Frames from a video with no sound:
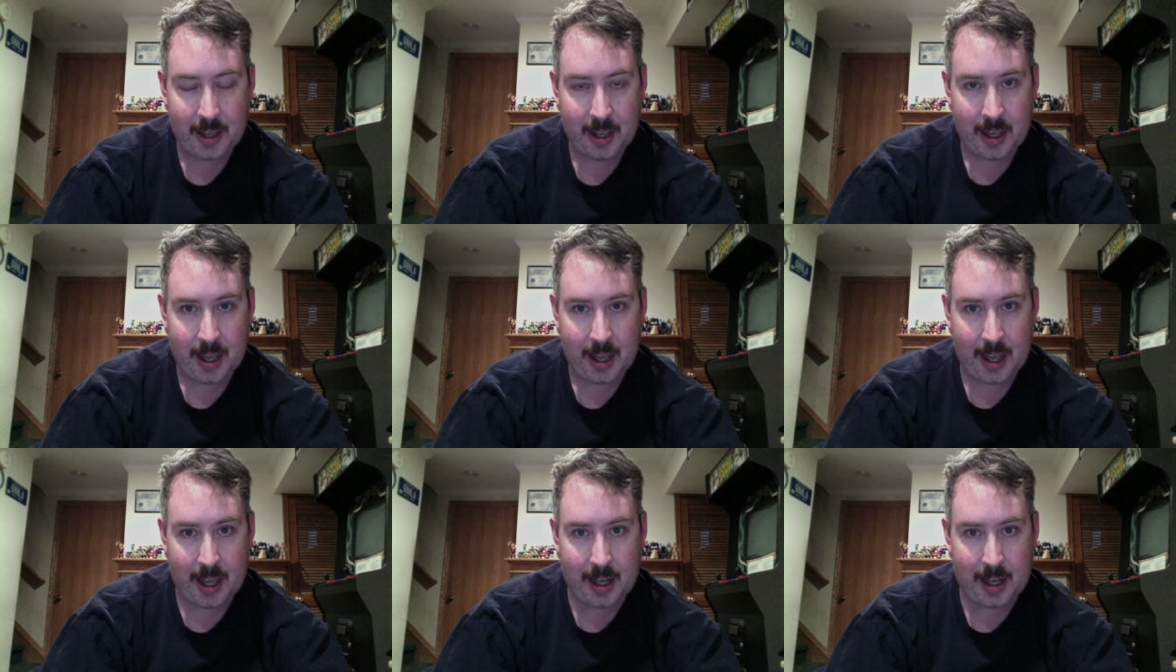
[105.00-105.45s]

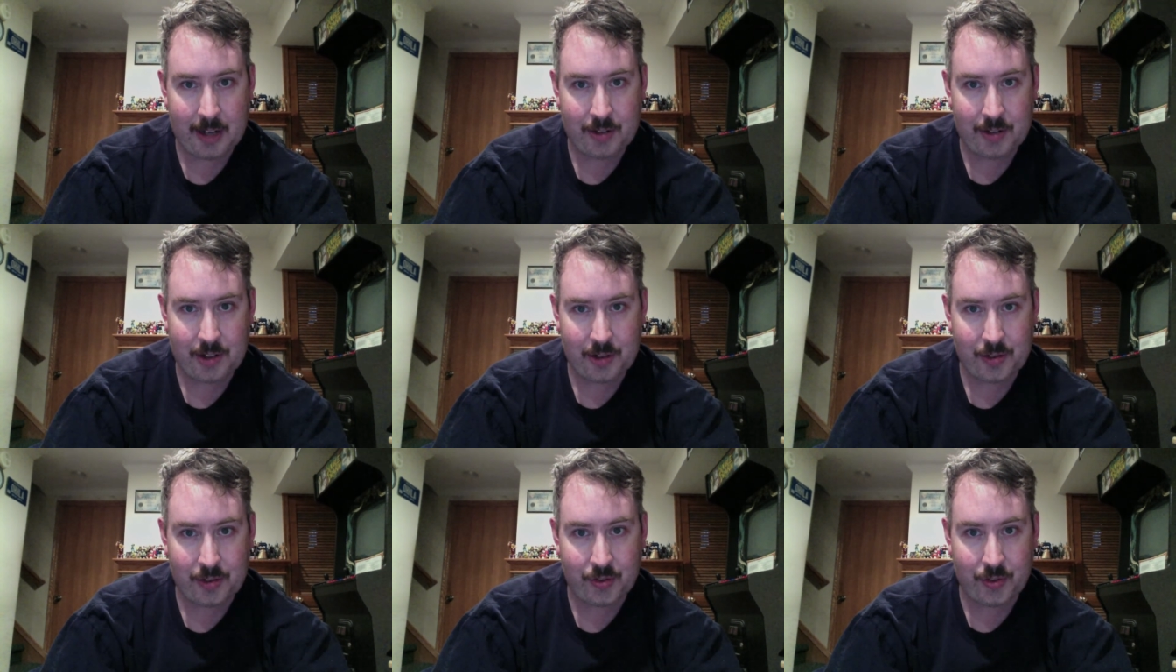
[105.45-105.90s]
and it
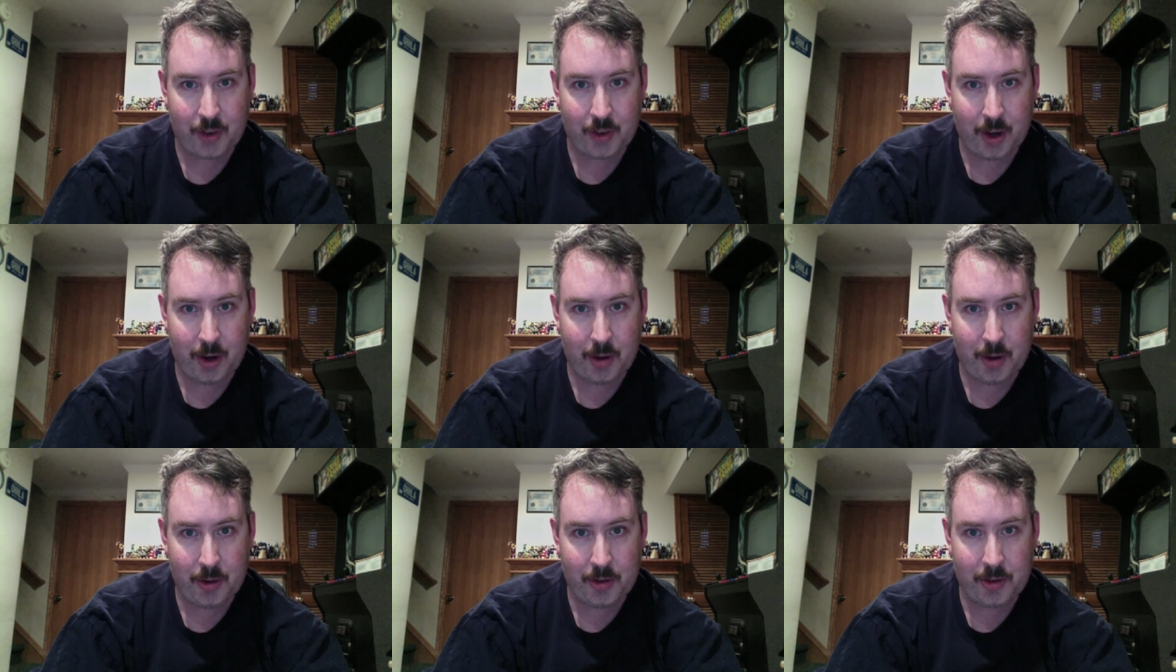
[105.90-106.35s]
just
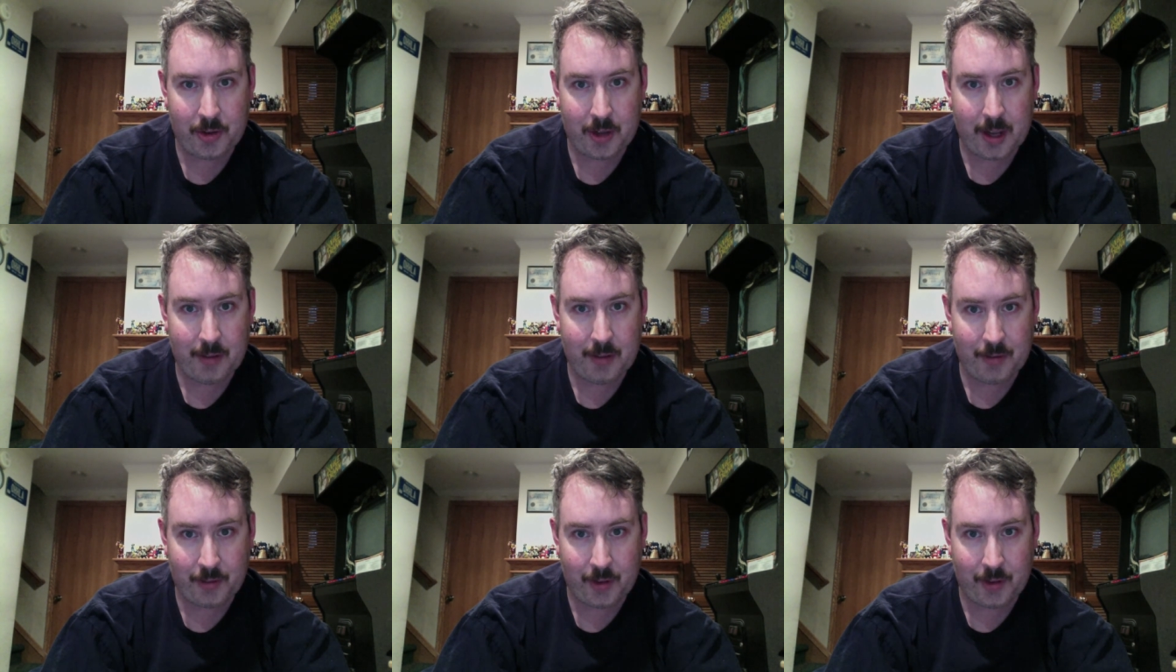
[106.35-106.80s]
froze
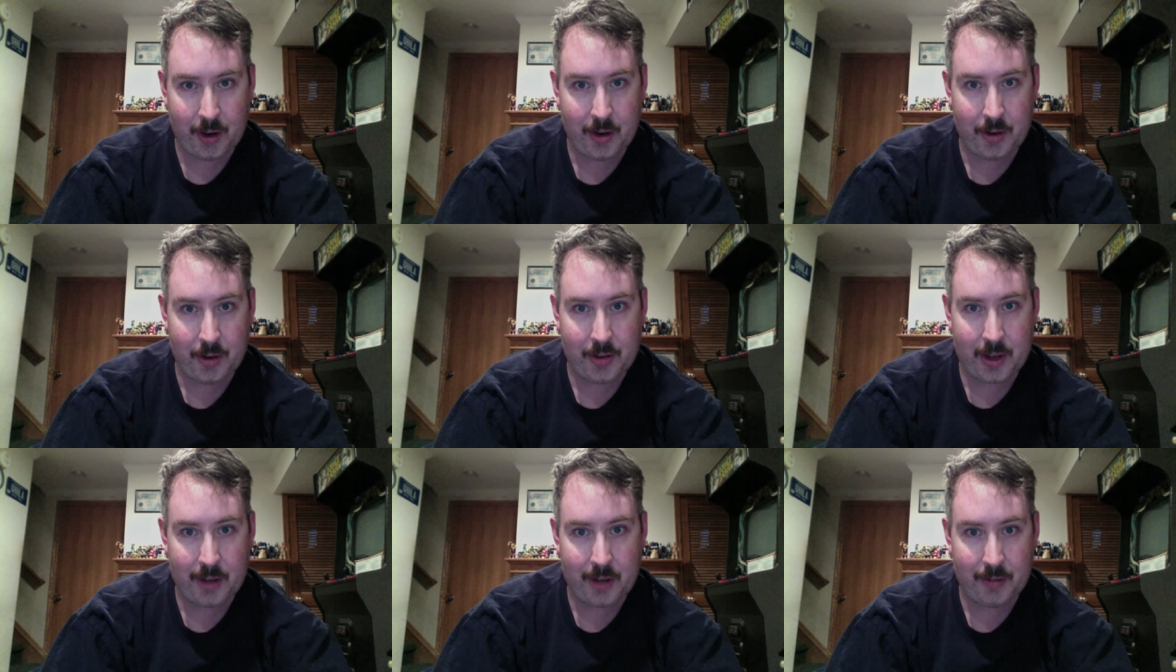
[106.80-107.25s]
and
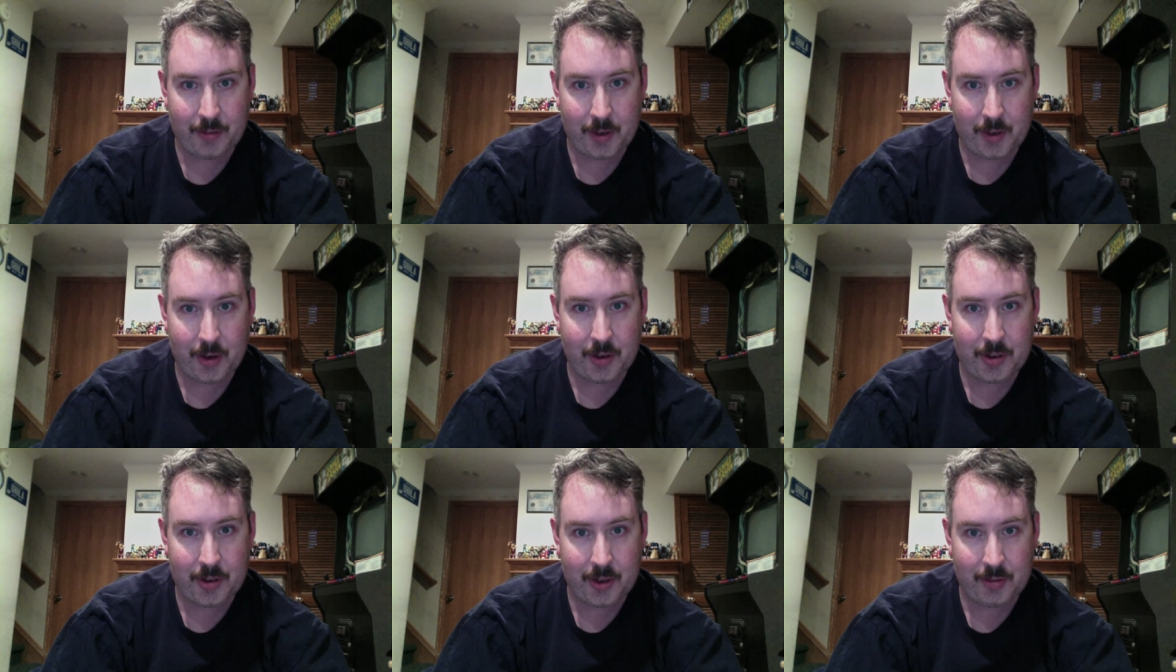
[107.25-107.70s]
froze and
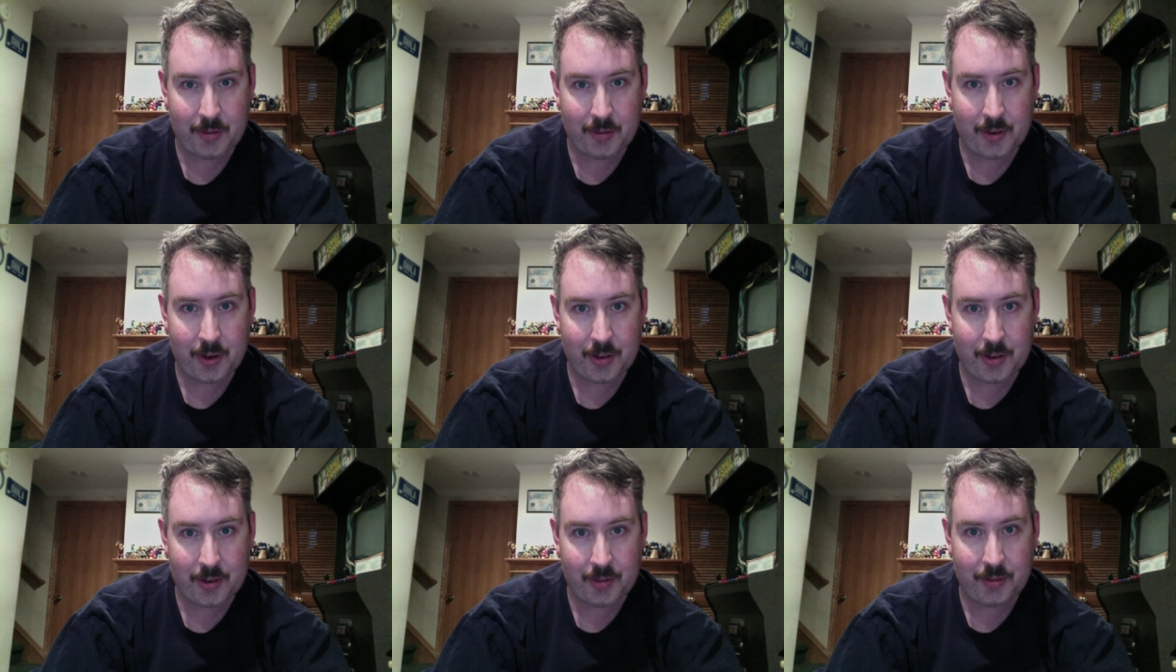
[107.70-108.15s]
froze and
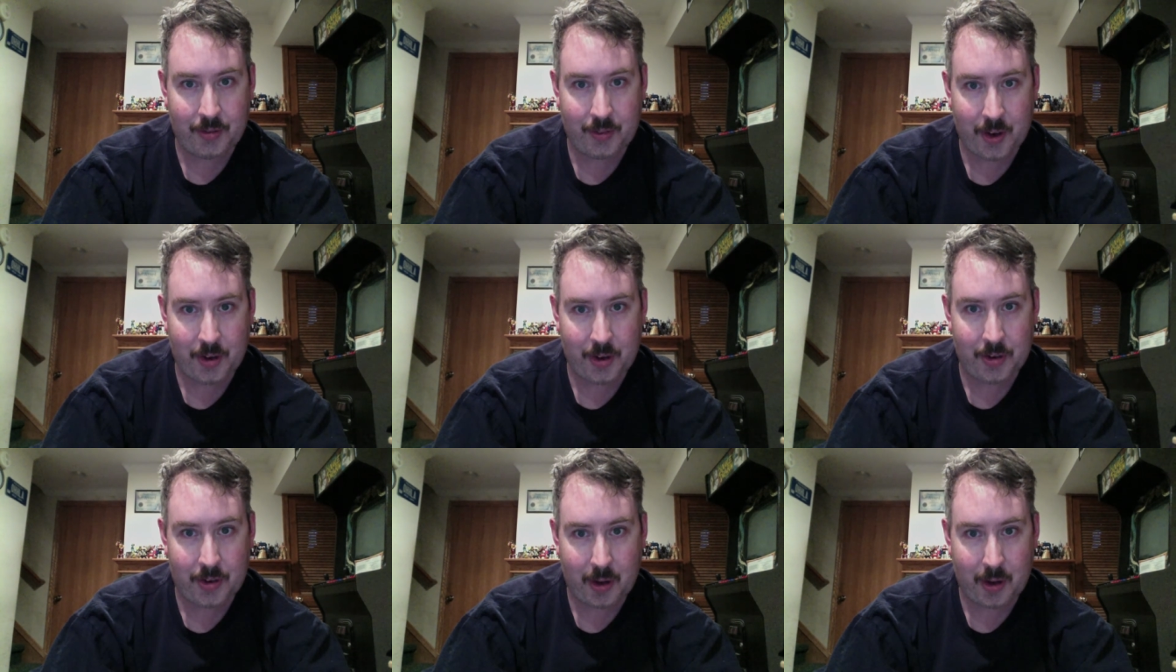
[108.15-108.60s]
froze and
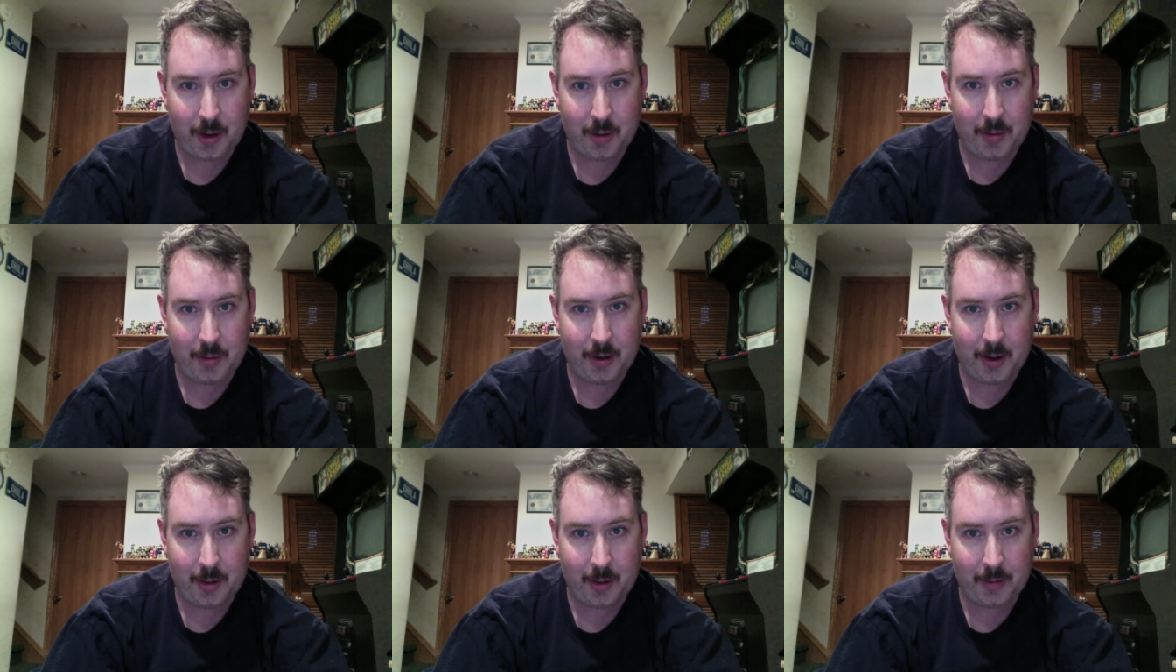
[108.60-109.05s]
froze over
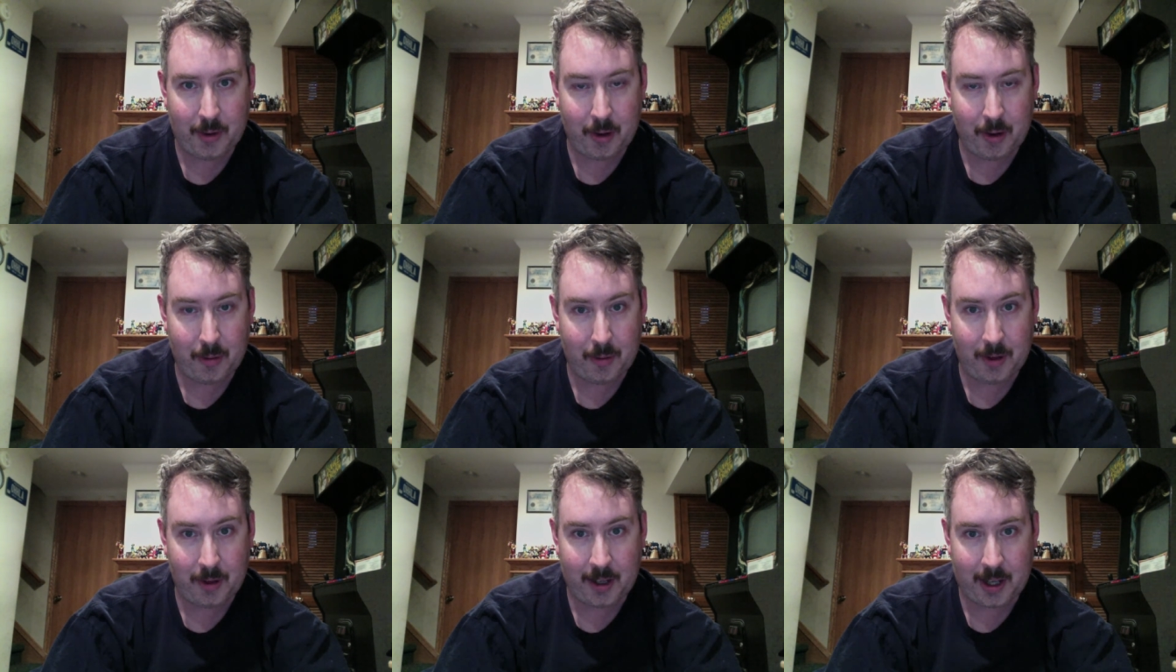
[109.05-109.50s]
and
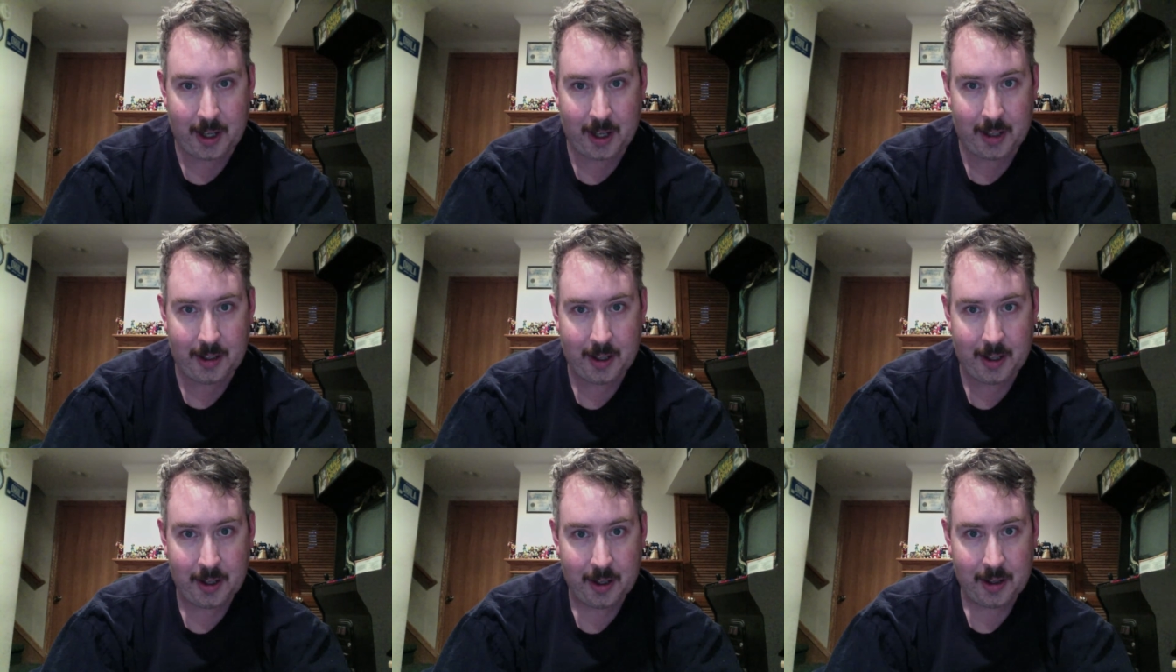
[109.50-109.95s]
over again